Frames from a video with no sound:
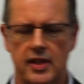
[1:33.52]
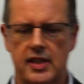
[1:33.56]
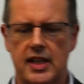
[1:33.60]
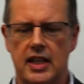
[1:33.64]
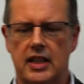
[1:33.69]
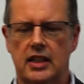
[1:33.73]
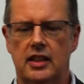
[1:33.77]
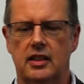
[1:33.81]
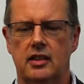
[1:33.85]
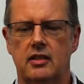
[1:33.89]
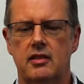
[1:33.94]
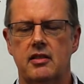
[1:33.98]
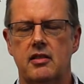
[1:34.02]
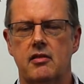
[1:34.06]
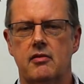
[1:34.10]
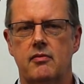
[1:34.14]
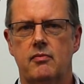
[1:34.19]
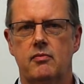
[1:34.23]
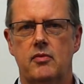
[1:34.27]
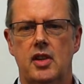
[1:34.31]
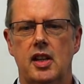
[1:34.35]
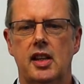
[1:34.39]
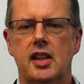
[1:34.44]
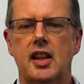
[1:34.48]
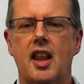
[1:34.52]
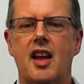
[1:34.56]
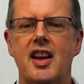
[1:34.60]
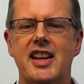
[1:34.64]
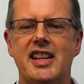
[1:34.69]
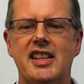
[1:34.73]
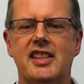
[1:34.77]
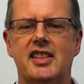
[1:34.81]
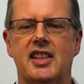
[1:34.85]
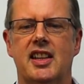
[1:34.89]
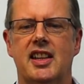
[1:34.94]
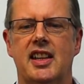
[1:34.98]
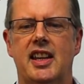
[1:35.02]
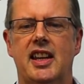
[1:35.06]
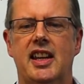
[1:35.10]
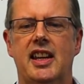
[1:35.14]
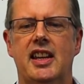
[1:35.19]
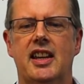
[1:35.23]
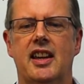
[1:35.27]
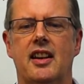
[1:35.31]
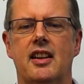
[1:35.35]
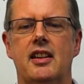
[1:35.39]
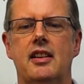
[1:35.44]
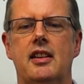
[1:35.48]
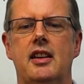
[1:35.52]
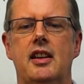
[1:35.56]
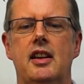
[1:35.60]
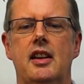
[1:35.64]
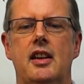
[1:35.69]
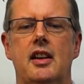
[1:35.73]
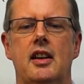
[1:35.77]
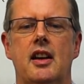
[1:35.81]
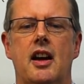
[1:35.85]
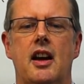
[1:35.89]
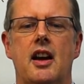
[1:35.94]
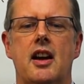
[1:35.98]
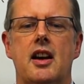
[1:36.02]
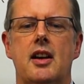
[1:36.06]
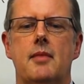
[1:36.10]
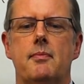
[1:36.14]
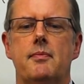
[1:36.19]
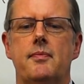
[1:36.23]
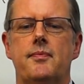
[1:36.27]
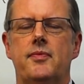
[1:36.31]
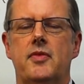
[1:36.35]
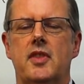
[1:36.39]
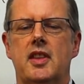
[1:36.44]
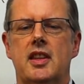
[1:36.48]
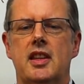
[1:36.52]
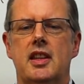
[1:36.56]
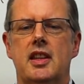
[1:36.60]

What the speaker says: this little lighter here, the